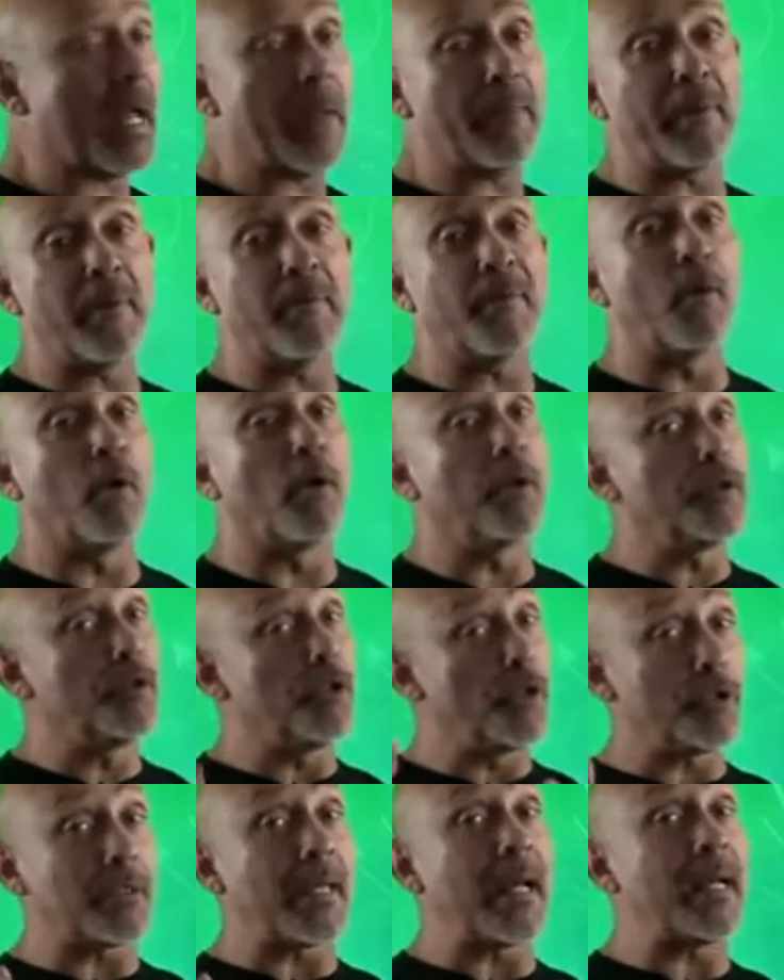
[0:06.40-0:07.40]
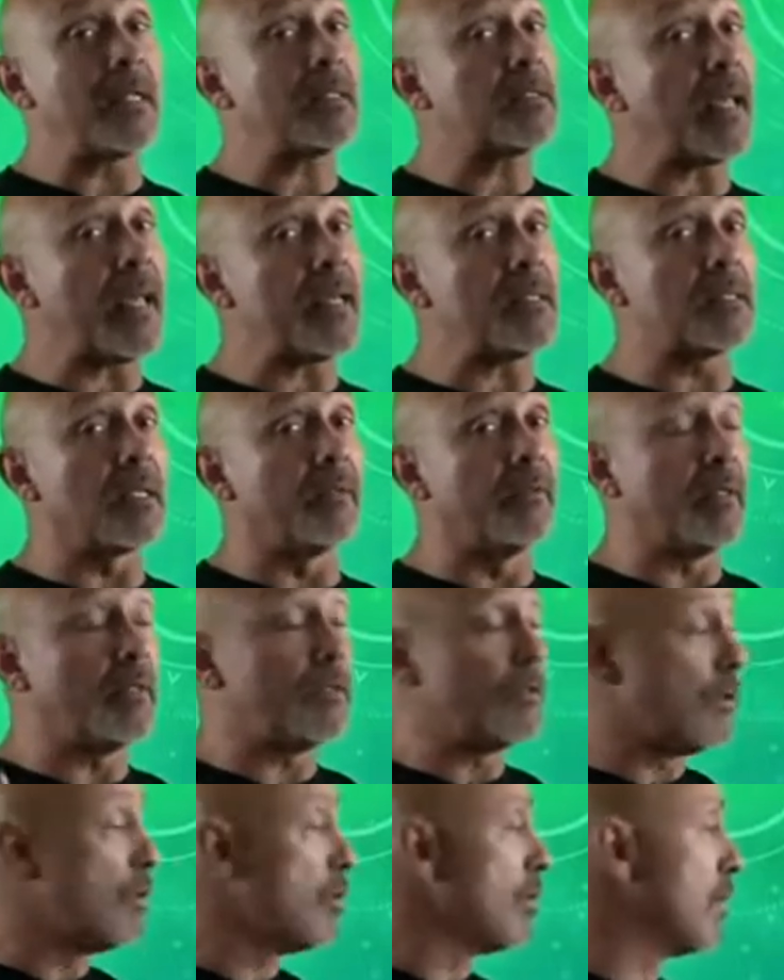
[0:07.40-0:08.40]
IPv4, you just got a taste of it. You